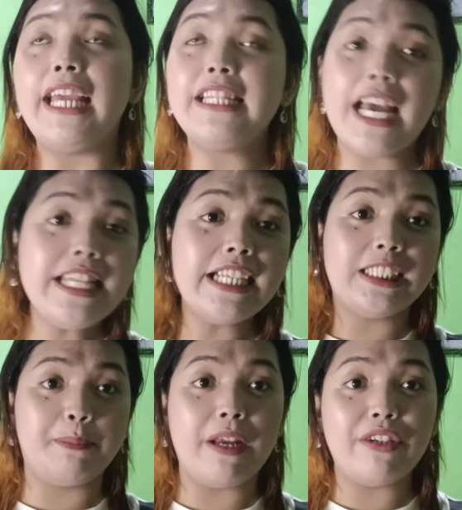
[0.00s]
in that
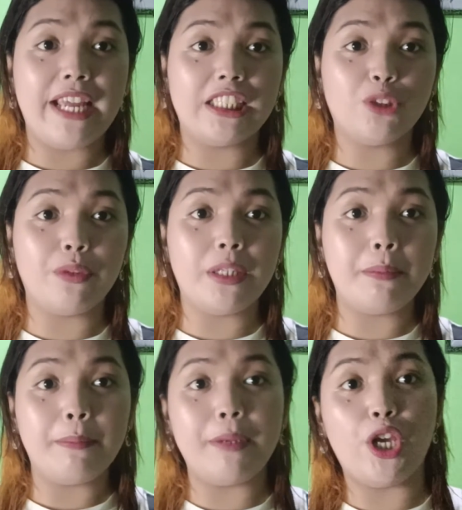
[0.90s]
experience with
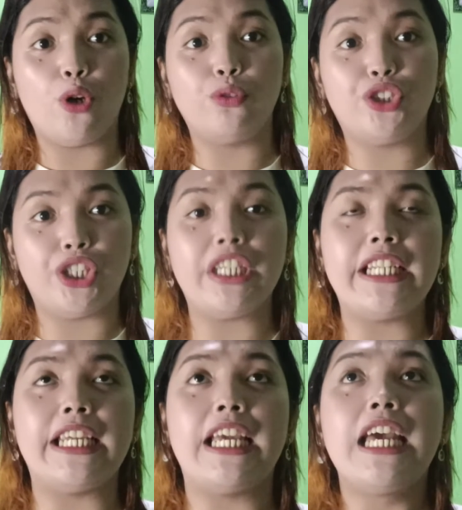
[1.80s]
the BPO
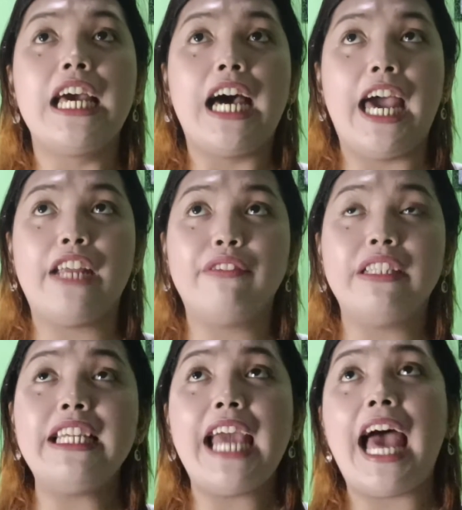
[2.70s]
journey, I
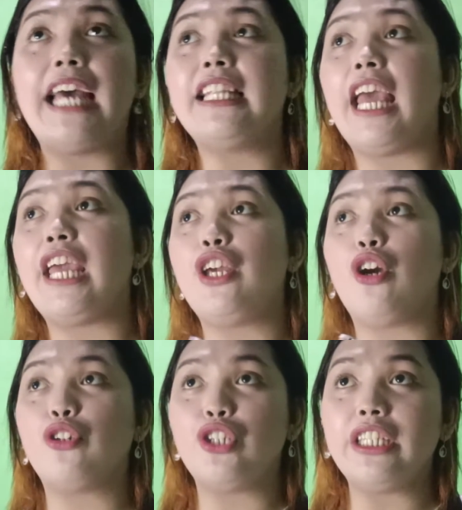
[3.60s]
really had
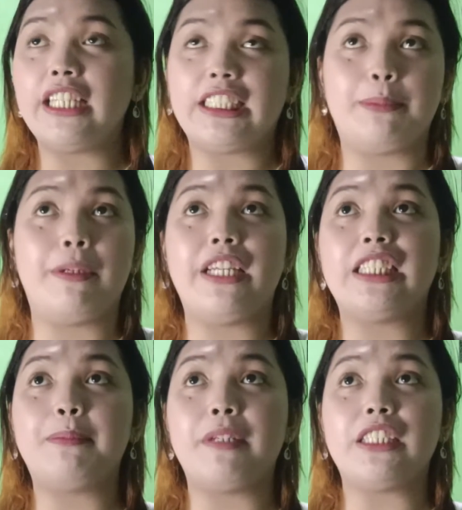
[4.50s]
a good
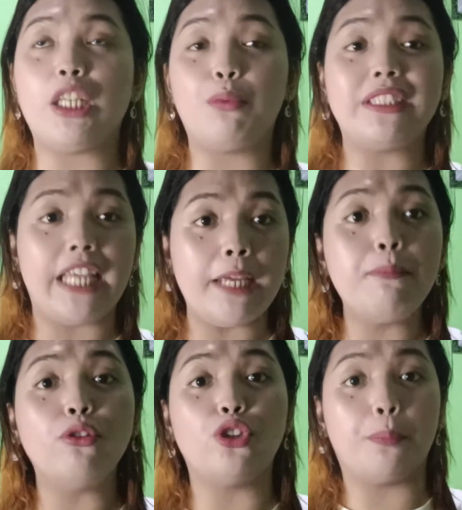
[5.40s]
experience because I was
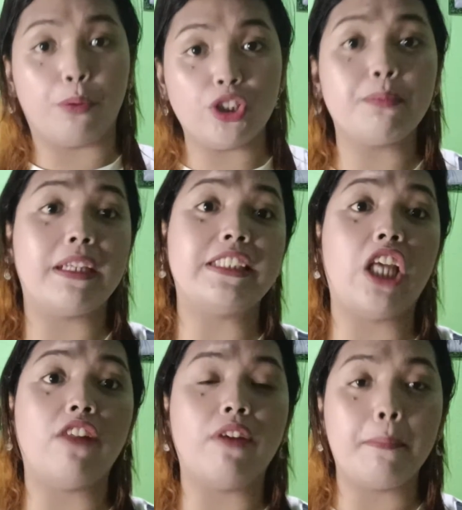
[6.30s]
able to push
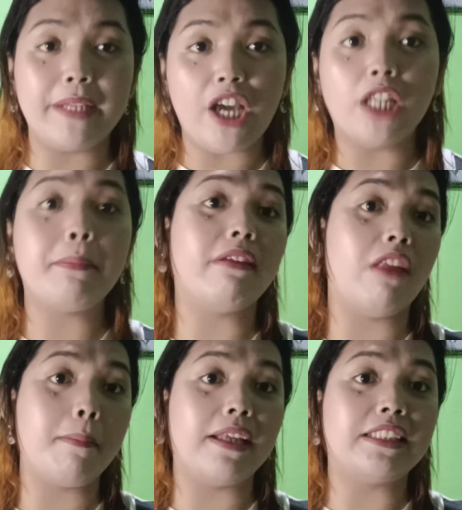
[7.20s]
myself beyond my
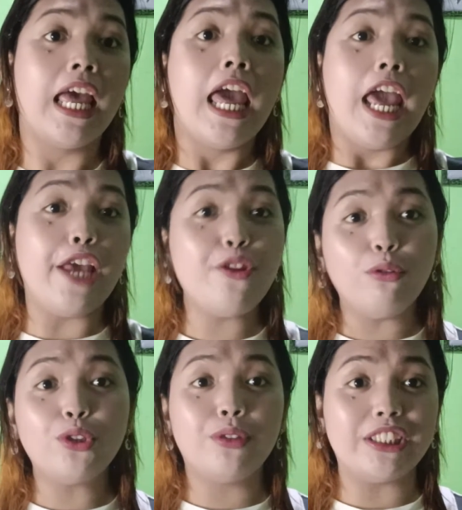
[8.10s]
limits and
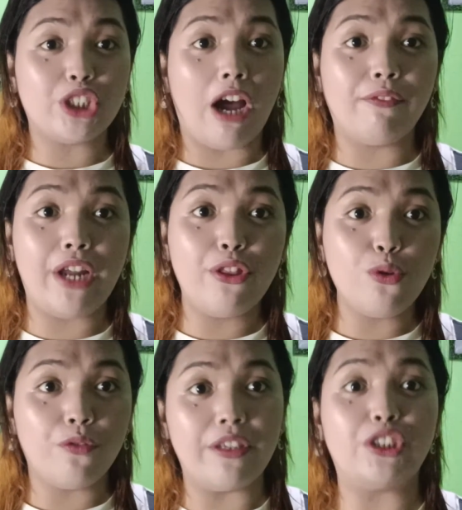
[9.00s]
also discover a
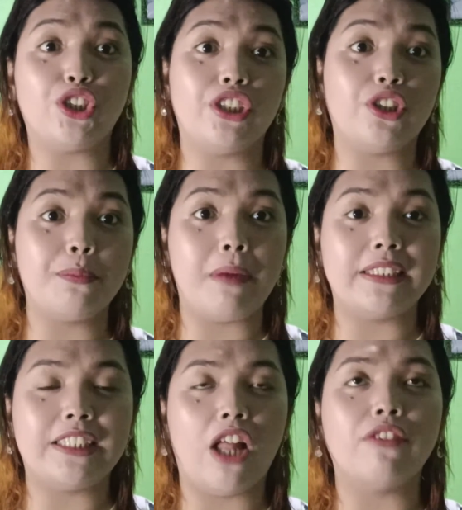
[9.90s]
new features on
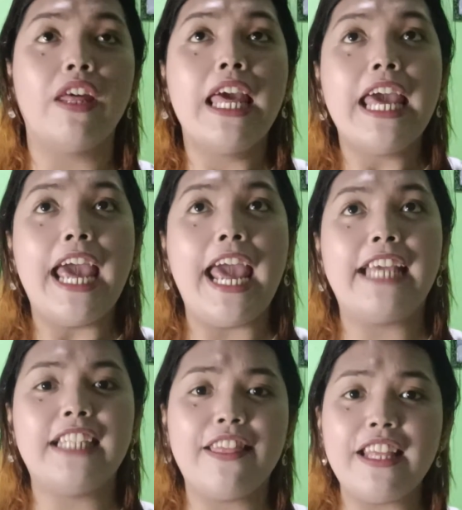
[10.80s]
myself.
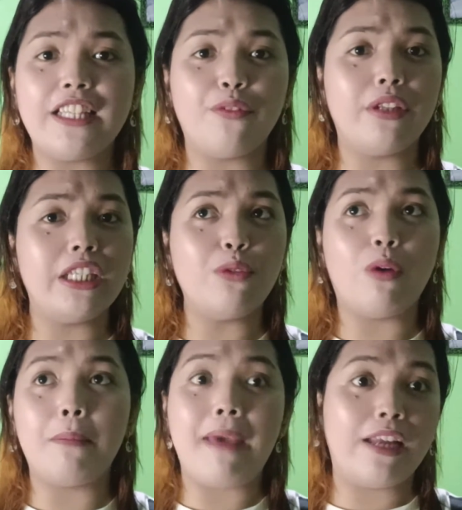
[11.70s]
And I think that really
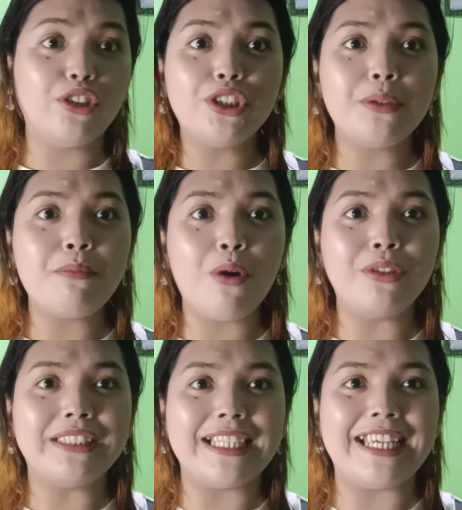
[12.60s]
what matters the
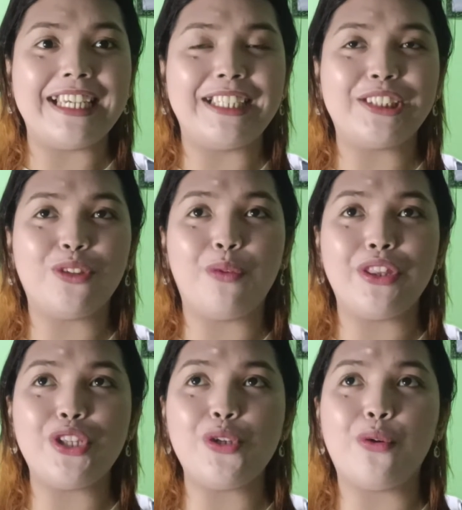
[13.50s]
most is
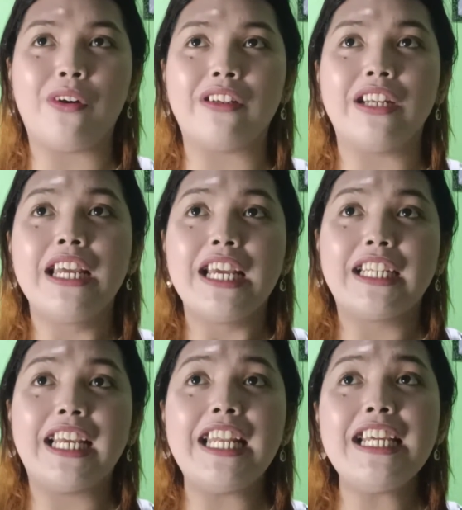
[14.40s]
when you're
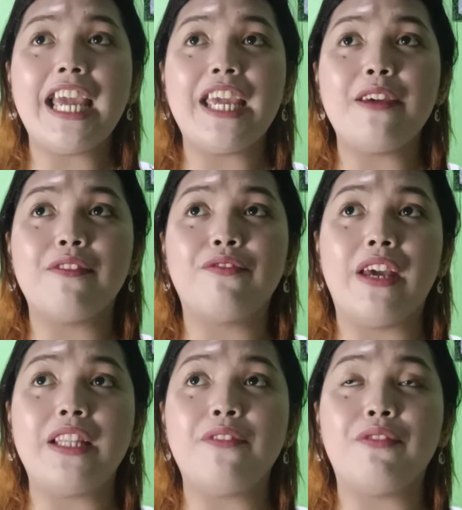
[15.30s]
getting a
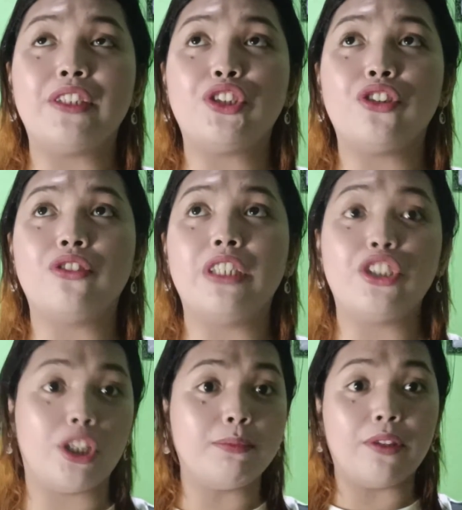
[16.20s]
beneficial
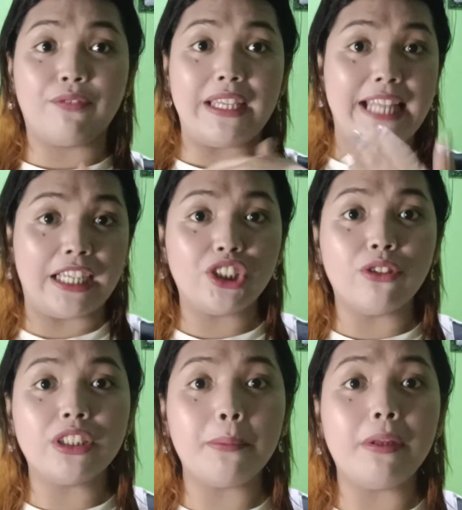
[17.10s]
in terms of
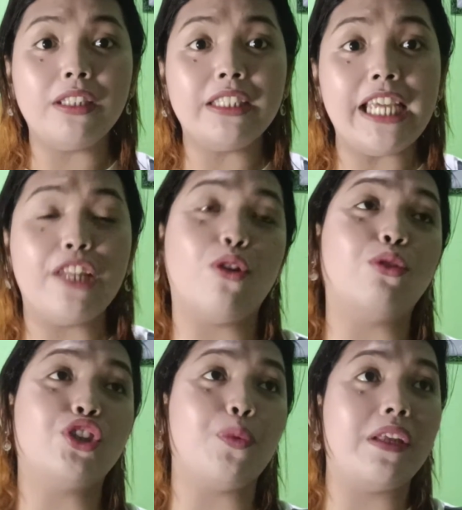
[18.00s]
financial stability and
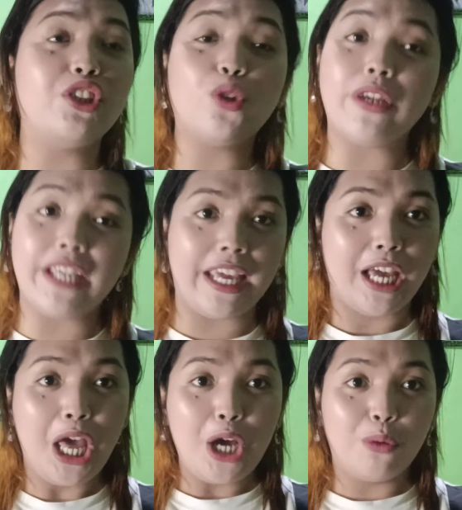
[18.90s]
also
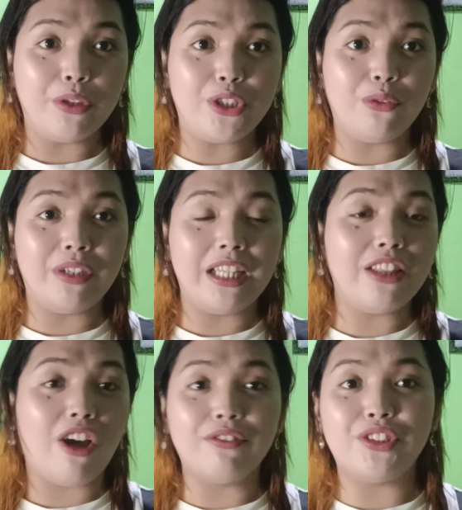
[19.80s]
enjoying what you
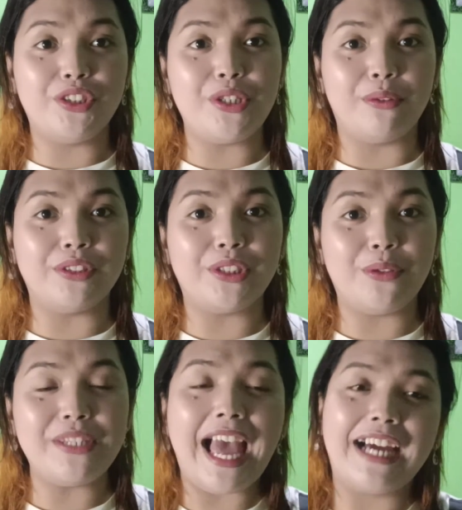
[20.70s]
really love to do.
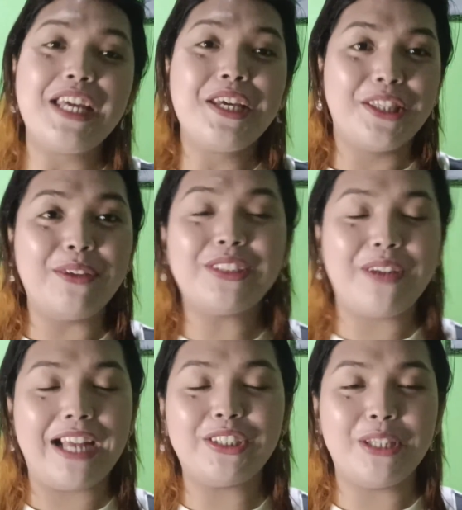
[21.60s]
So yeah, those
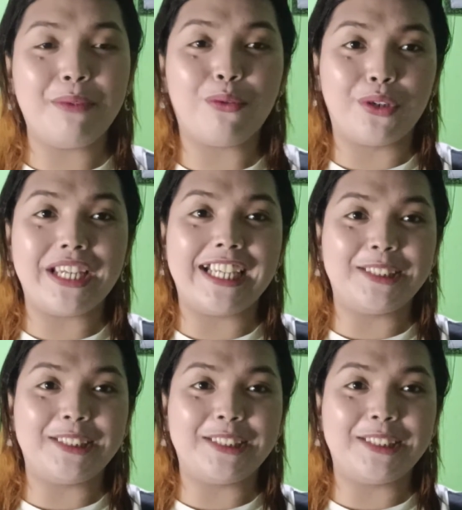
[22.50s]
are actually my work